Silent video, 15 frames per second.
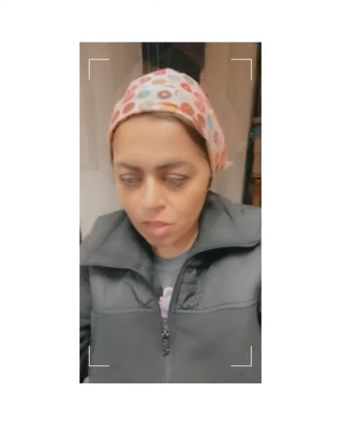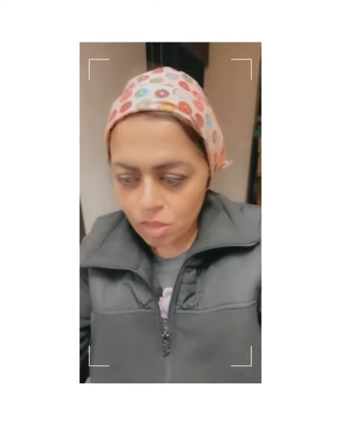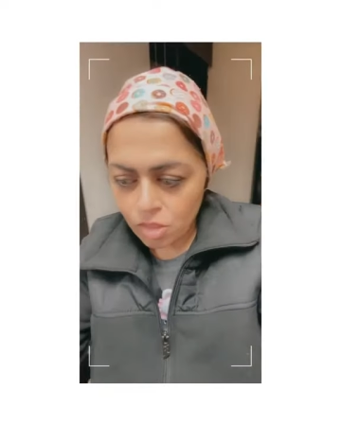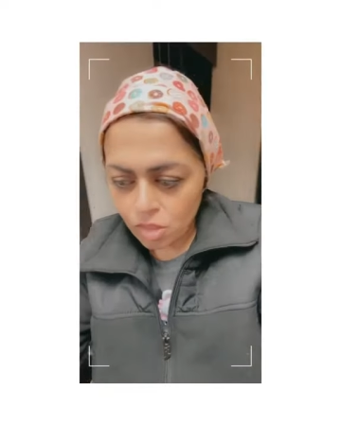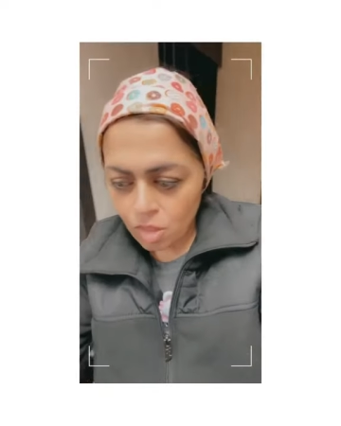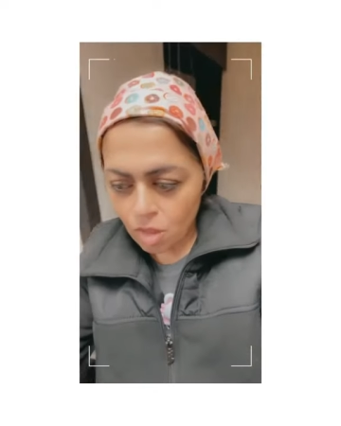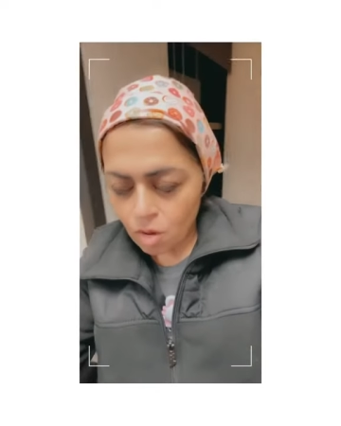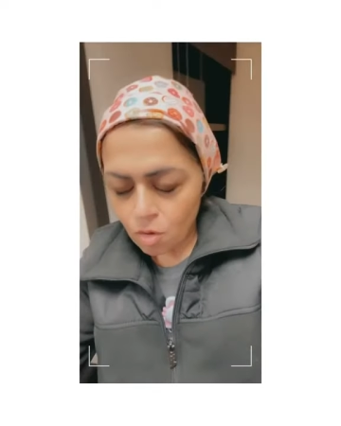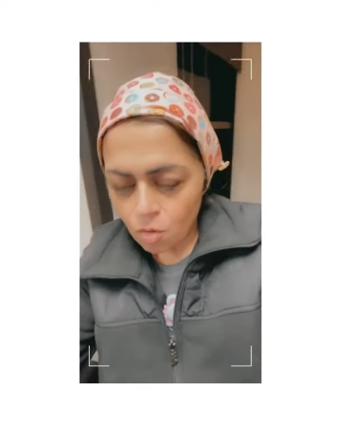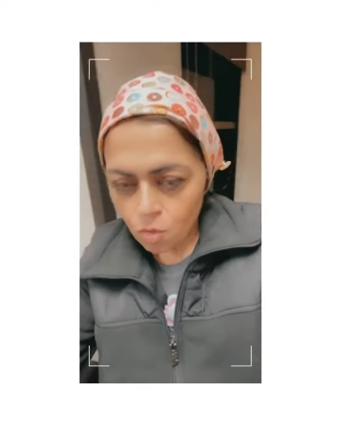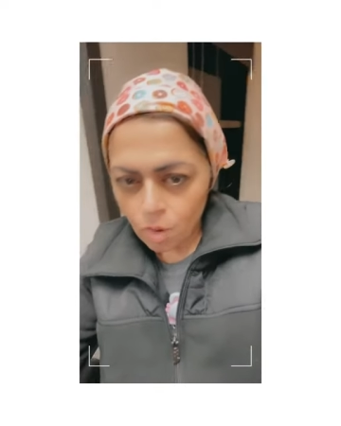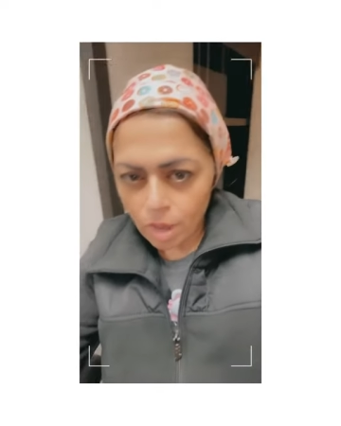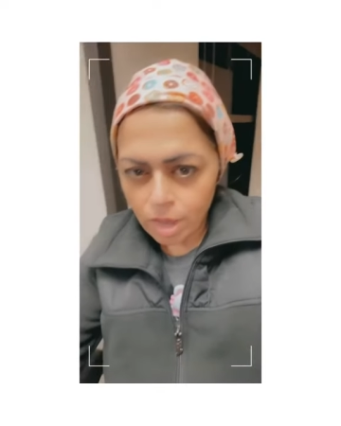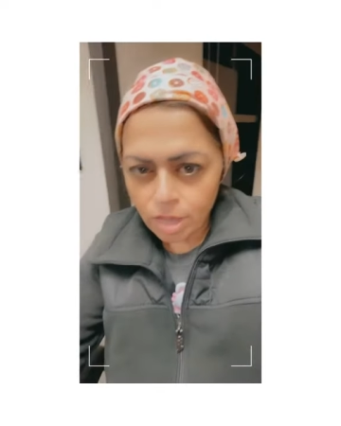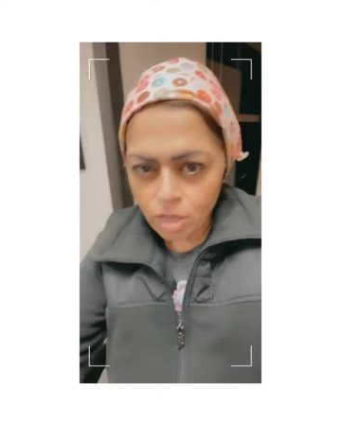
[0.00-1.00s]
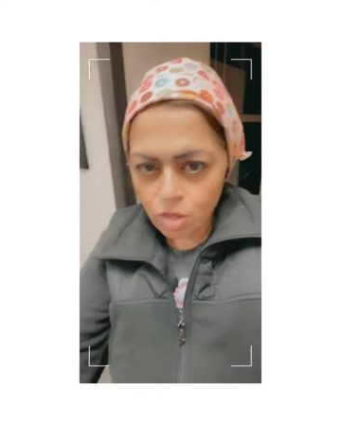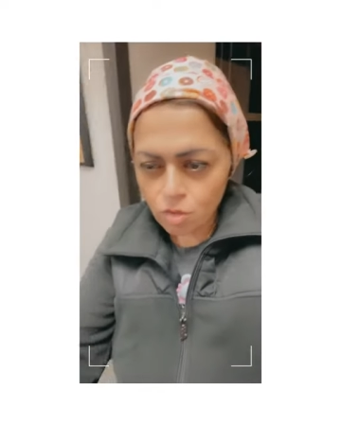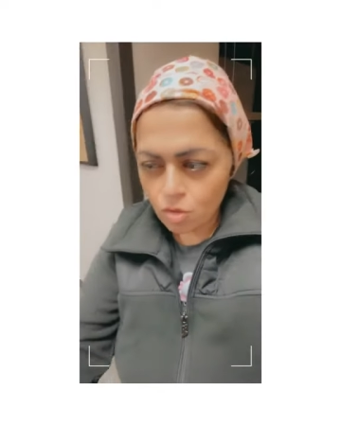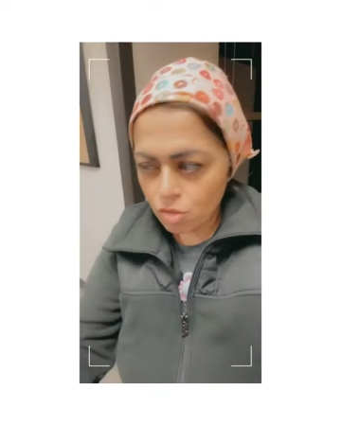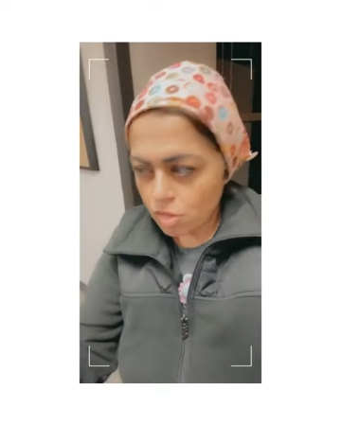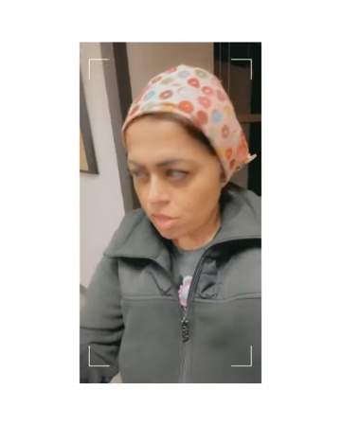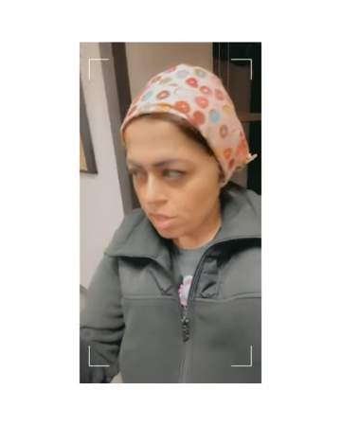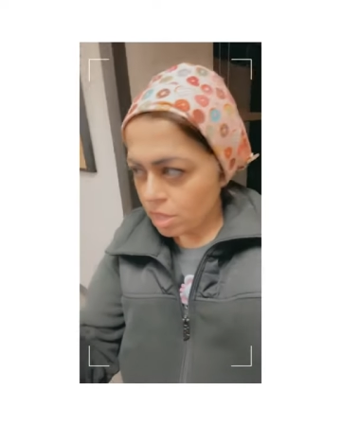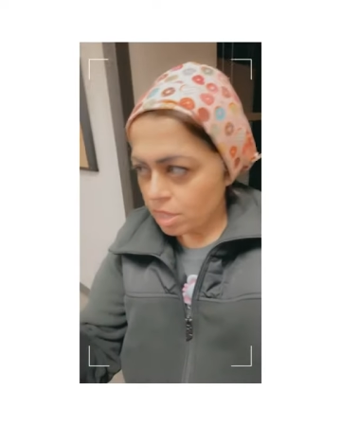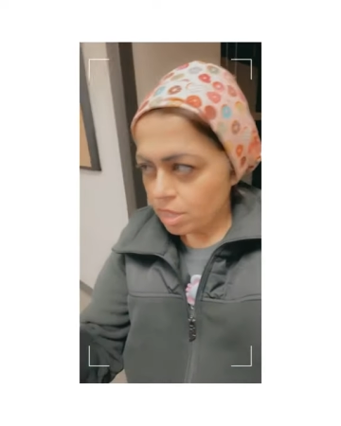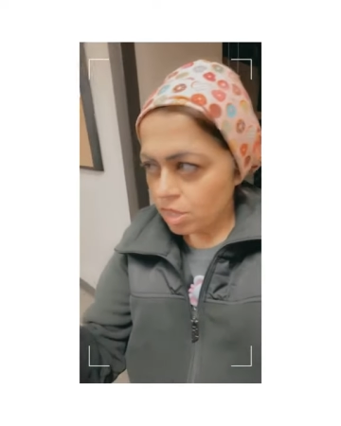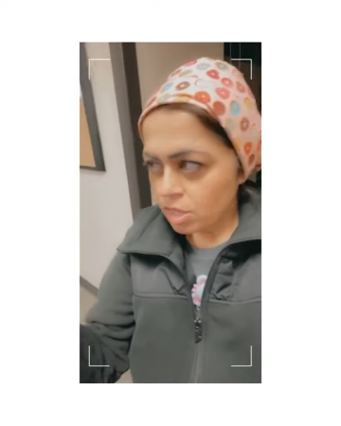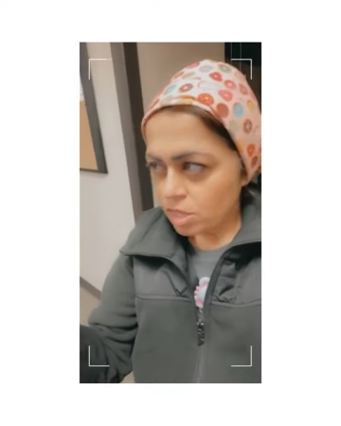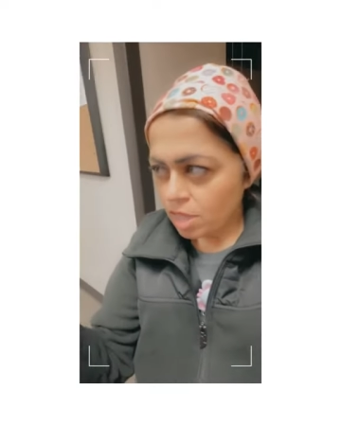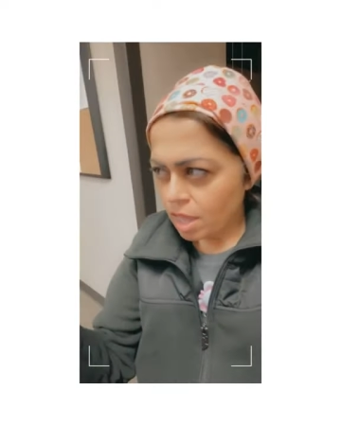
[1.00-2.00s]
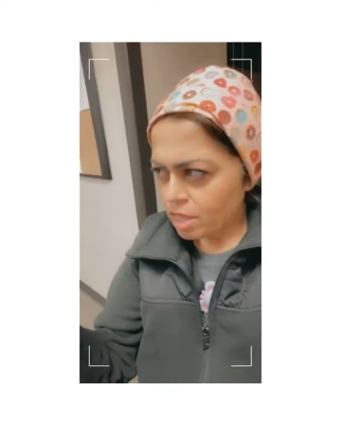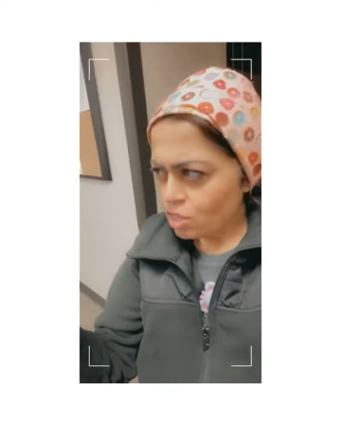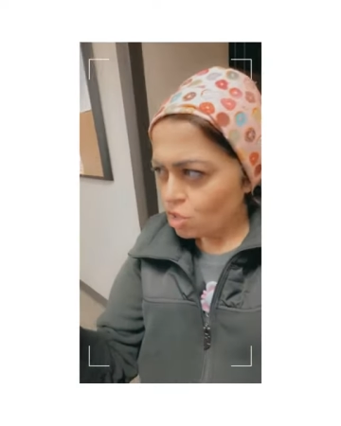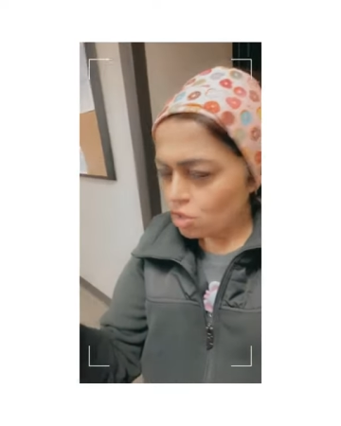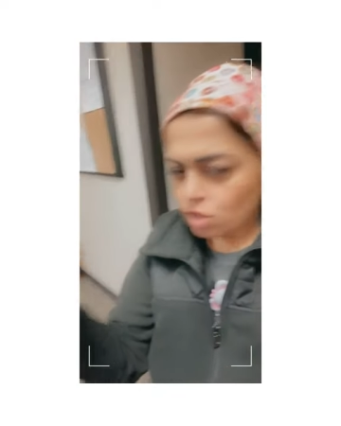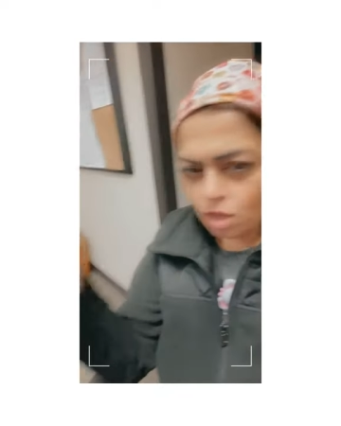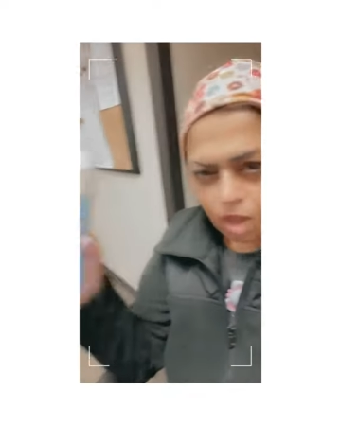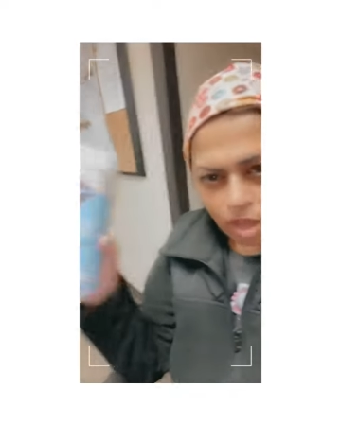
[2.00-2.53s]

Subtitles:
So I use this, I just got